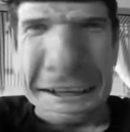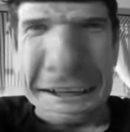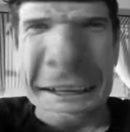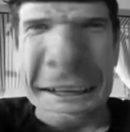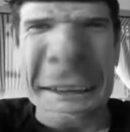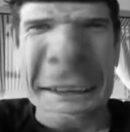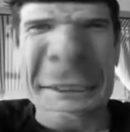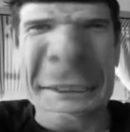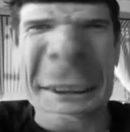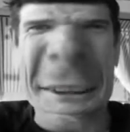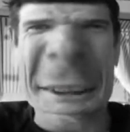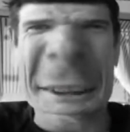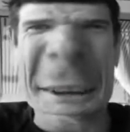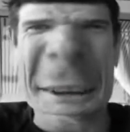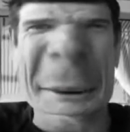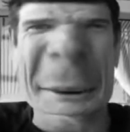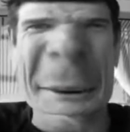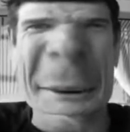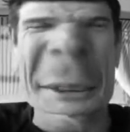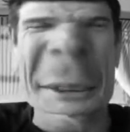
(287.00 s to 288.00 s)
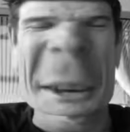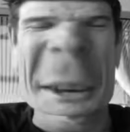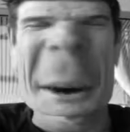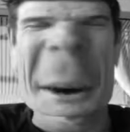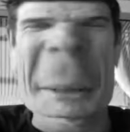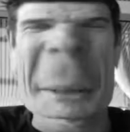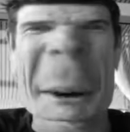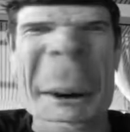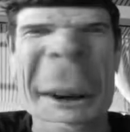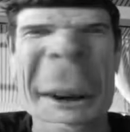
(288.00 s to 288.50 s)
That's hilarious.
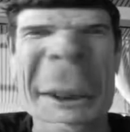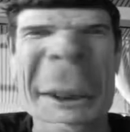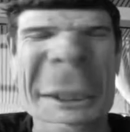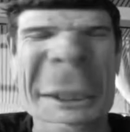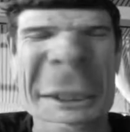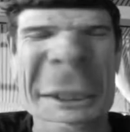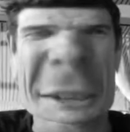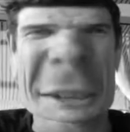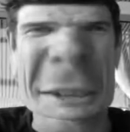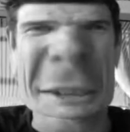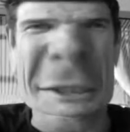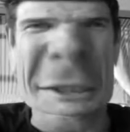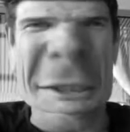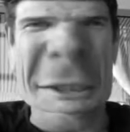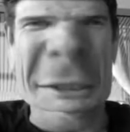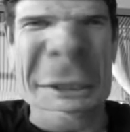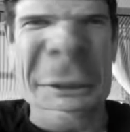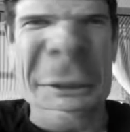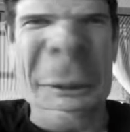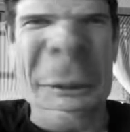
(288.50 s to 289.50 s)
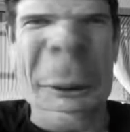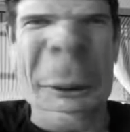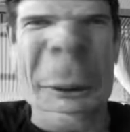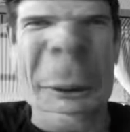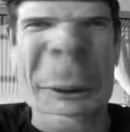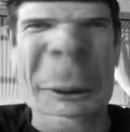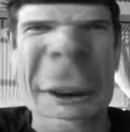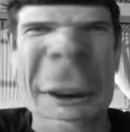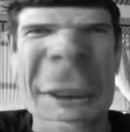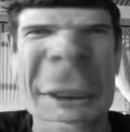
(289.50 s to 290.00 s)
My suggestions
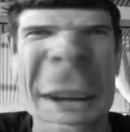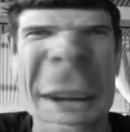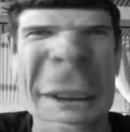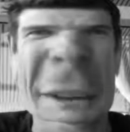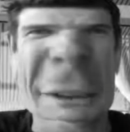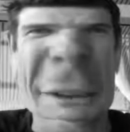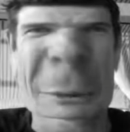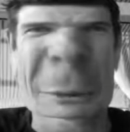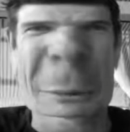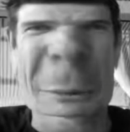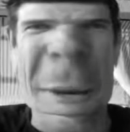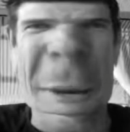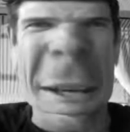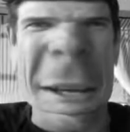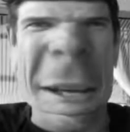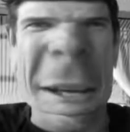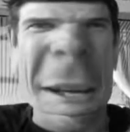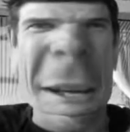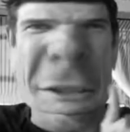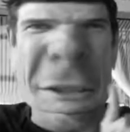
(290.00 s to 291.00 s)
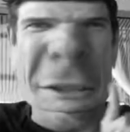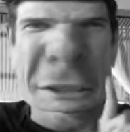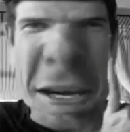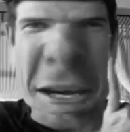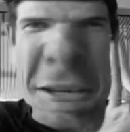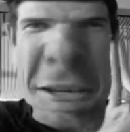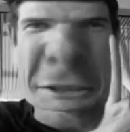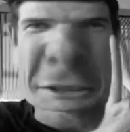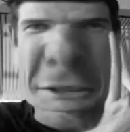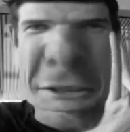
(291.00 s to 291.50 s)
for Natasha would be
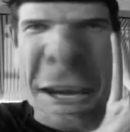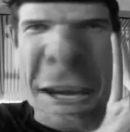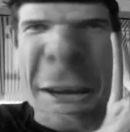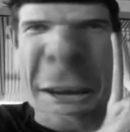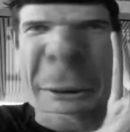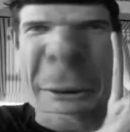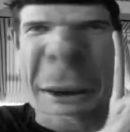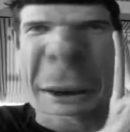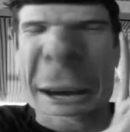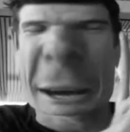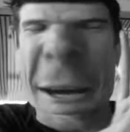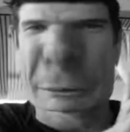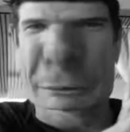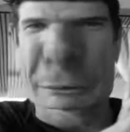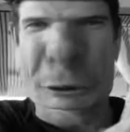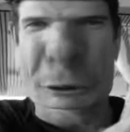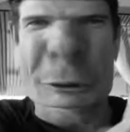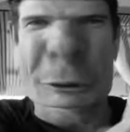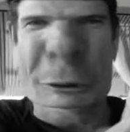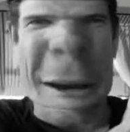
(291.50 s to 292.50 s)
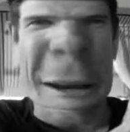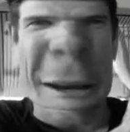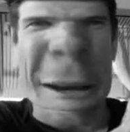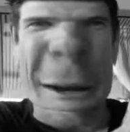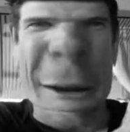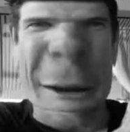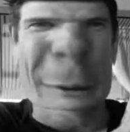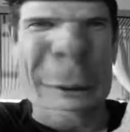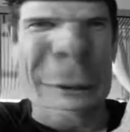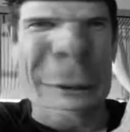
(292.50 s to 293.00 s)
change your channel name. Raw Radiant
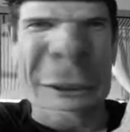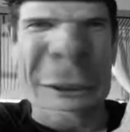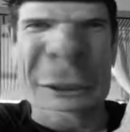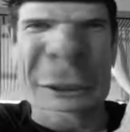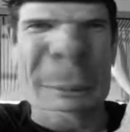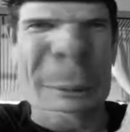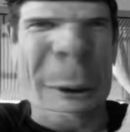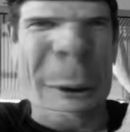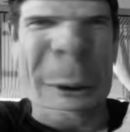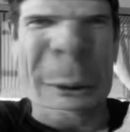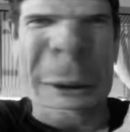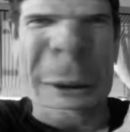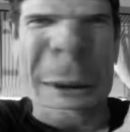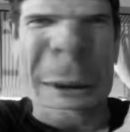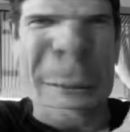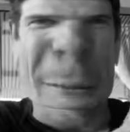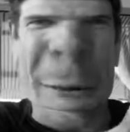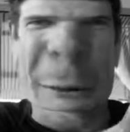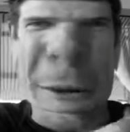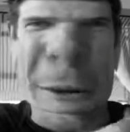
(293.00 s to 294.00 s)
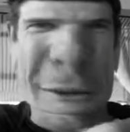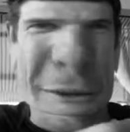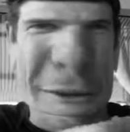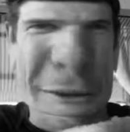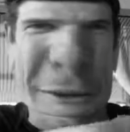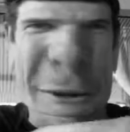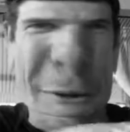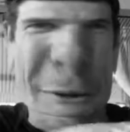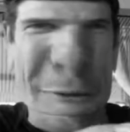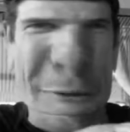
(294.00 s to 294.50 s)
Health doesn't apply to you anymore.
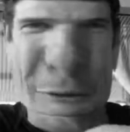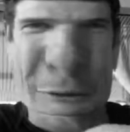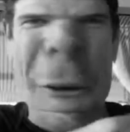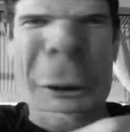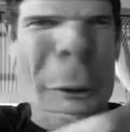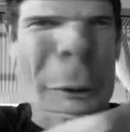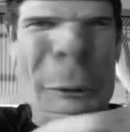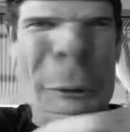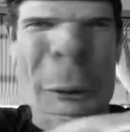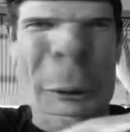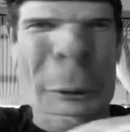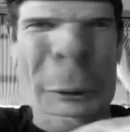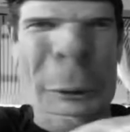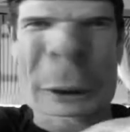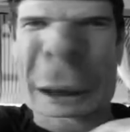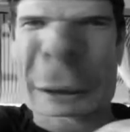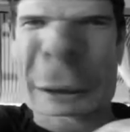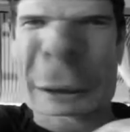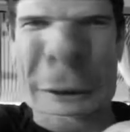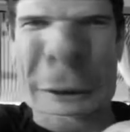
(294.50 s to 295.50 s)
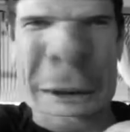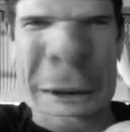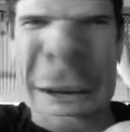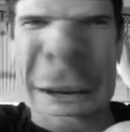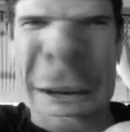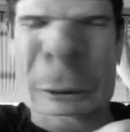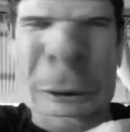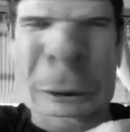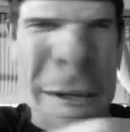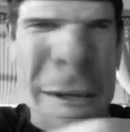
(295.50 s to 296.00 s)
You're not a raw food advocate
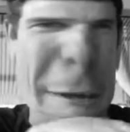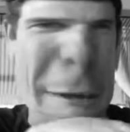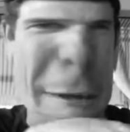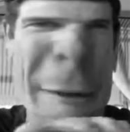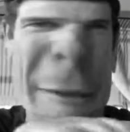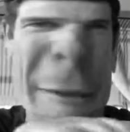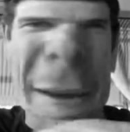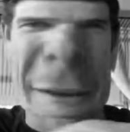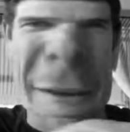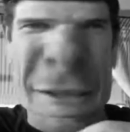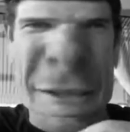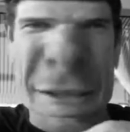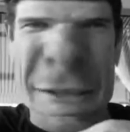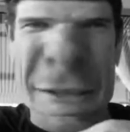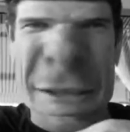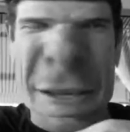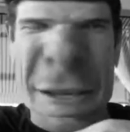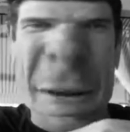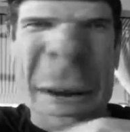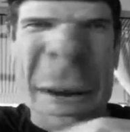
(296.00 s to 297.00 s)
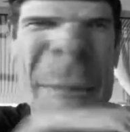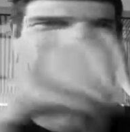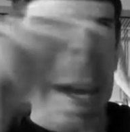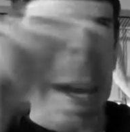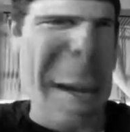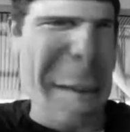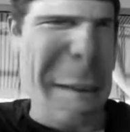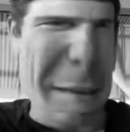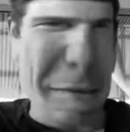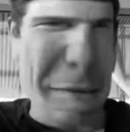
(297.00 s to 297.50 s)
anymore. Get rid of that channel and
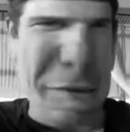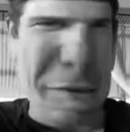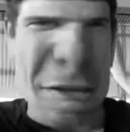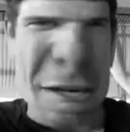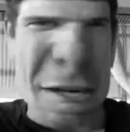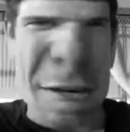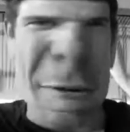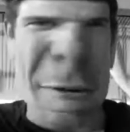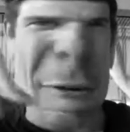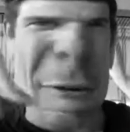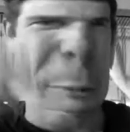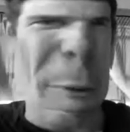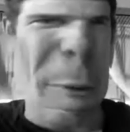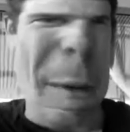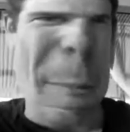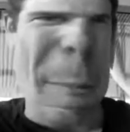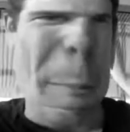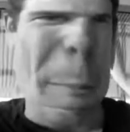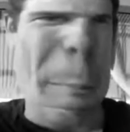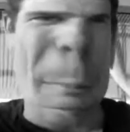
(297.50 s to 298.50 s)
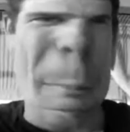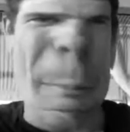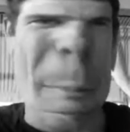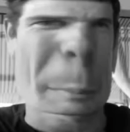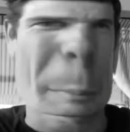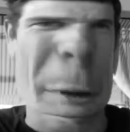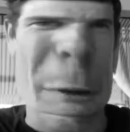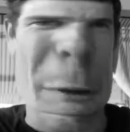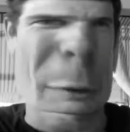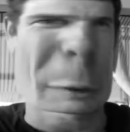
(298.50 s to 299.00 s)
take down the cherries. Put up a
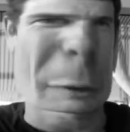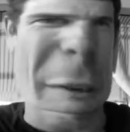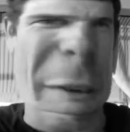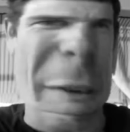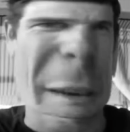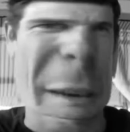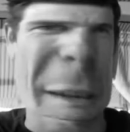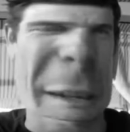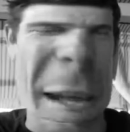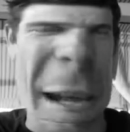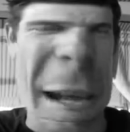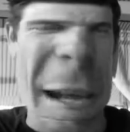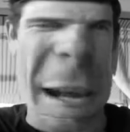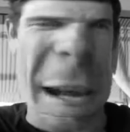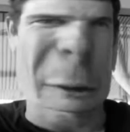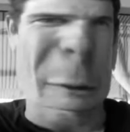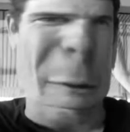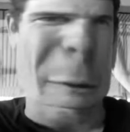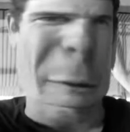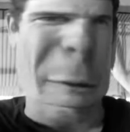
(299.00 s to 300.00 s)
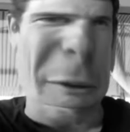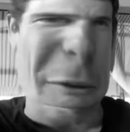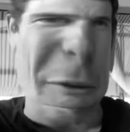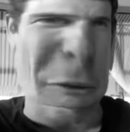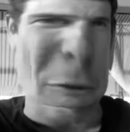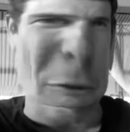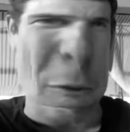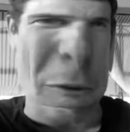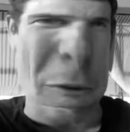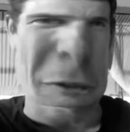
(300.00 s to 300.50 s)
picture of a dead cow or a
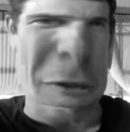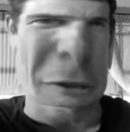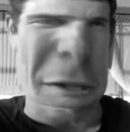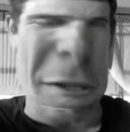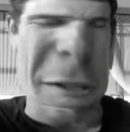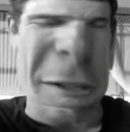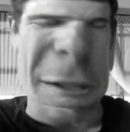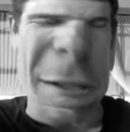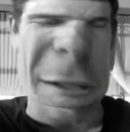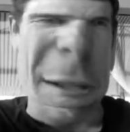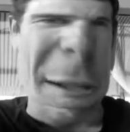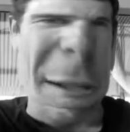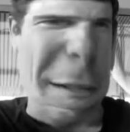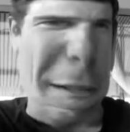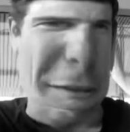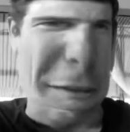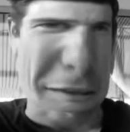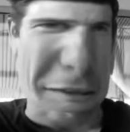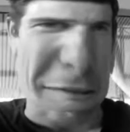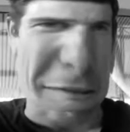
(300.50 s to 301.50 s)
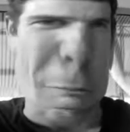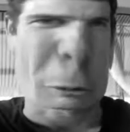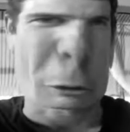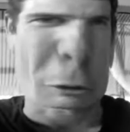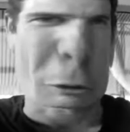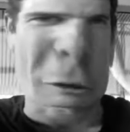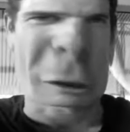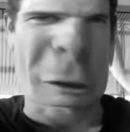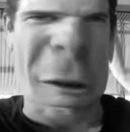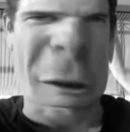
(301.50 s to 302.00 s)
slaughtered chicken, because that's
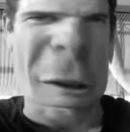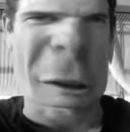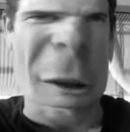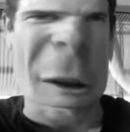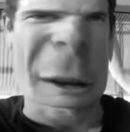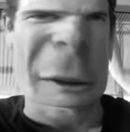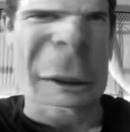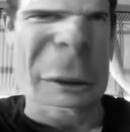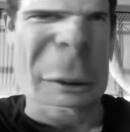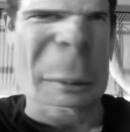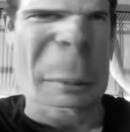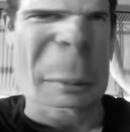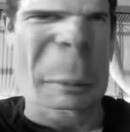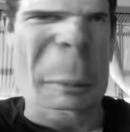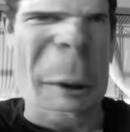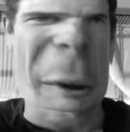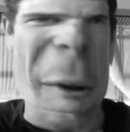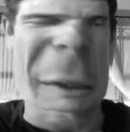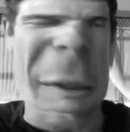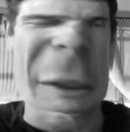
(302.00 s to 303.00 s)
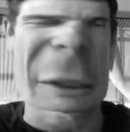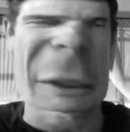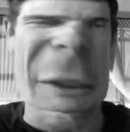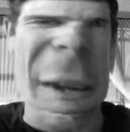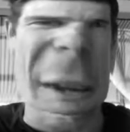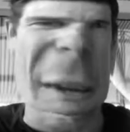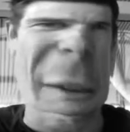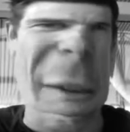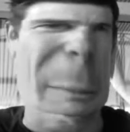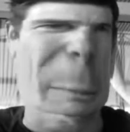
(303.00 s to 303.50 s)
more along the lines you're promoting these
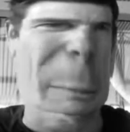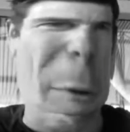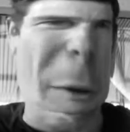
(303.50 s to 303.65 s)
days.